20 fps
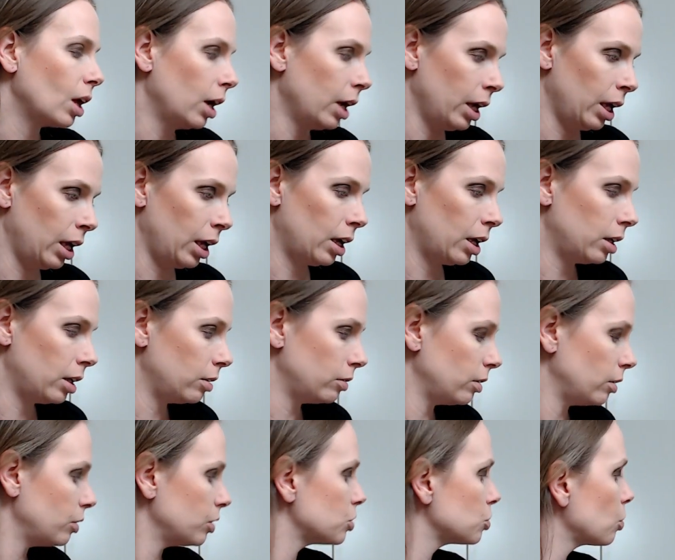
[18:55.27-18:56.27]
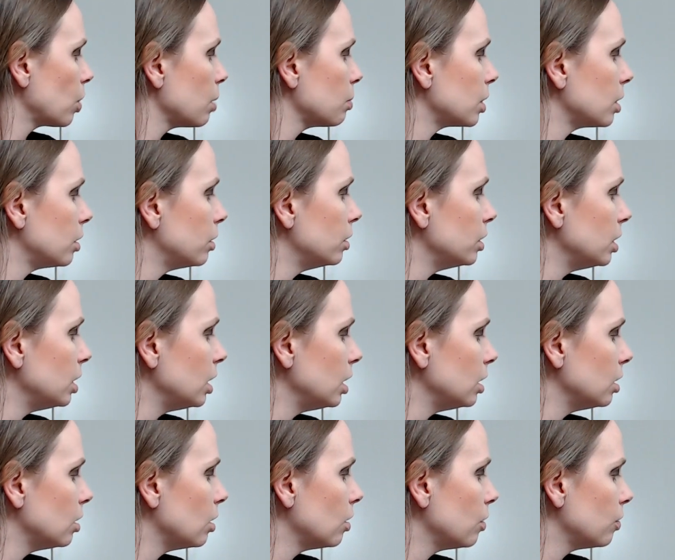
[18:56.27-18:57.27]
and let's grab a
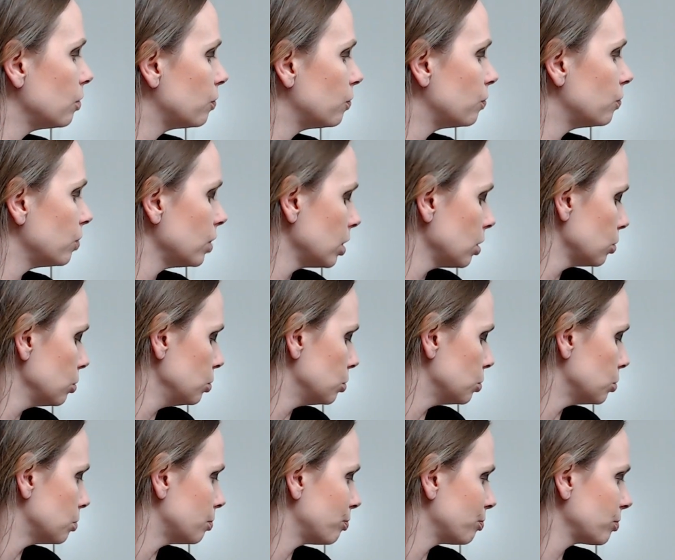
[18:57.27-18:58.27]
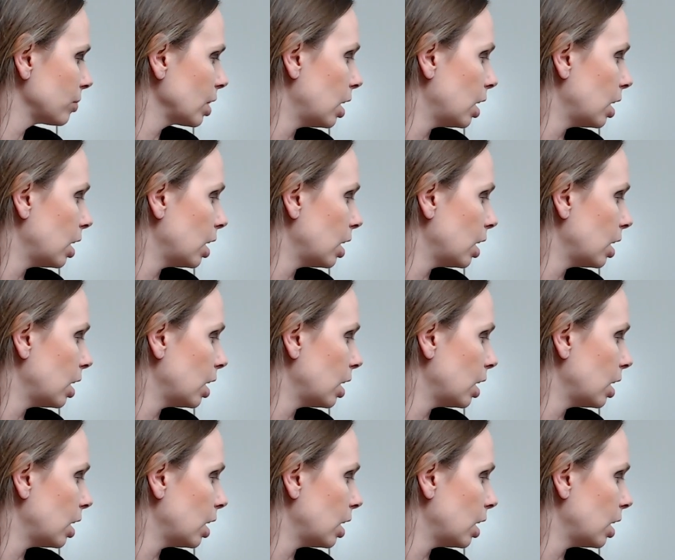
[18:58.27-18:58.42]
clean finger. Ooh.